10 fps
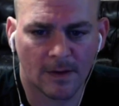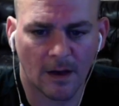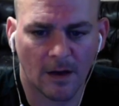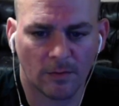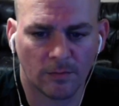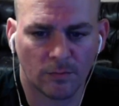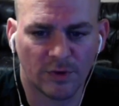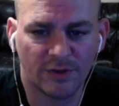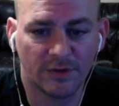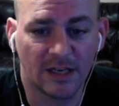Oh, we
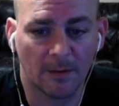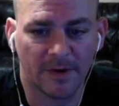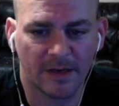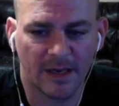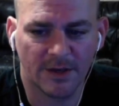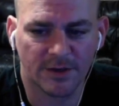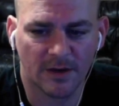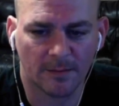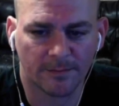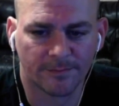do need our mitigation up.